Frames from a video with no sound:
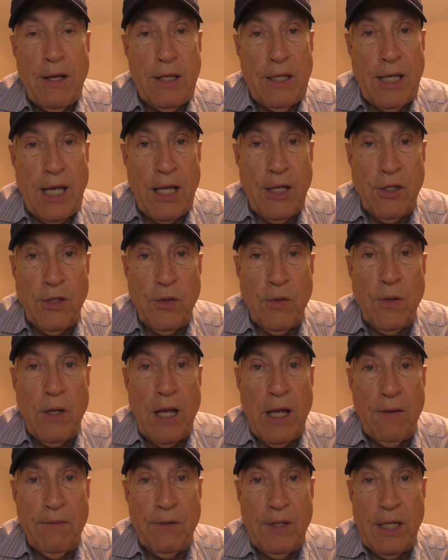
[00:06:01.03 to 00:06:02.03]
Yaesu
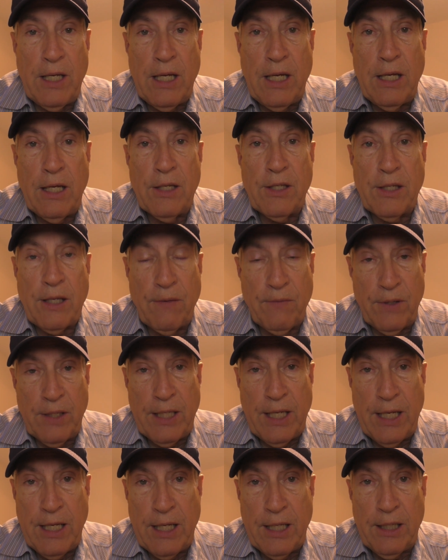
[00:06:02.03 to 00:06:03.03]

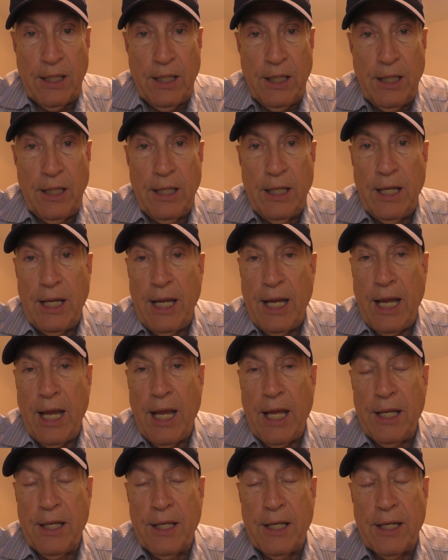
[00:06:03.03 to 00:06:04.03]
FT710,
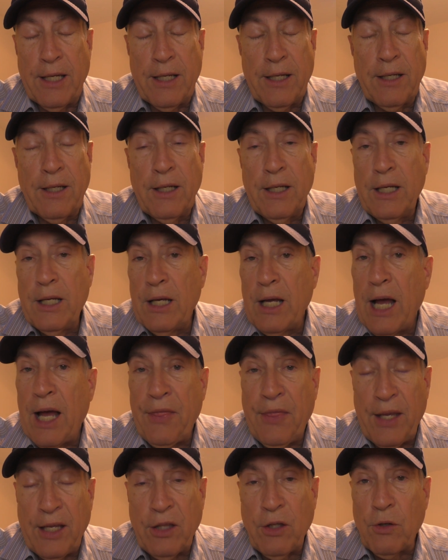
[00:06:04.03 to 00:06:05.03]
and uh, I
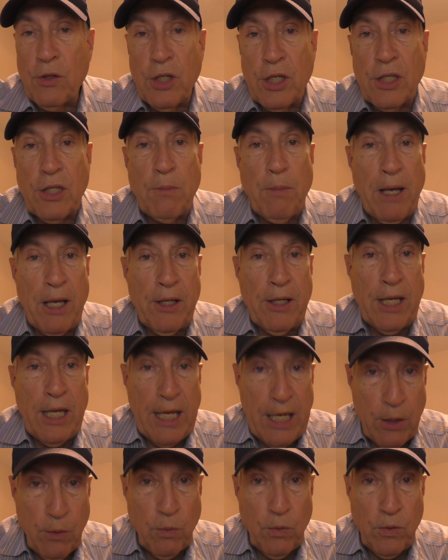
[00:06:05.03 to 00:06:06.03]
think they're just about
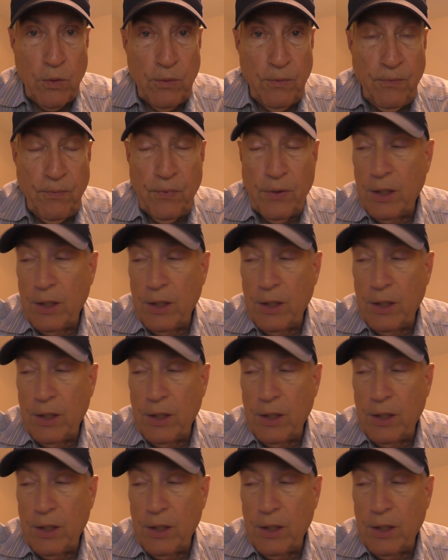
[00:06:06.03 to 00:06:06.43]
equal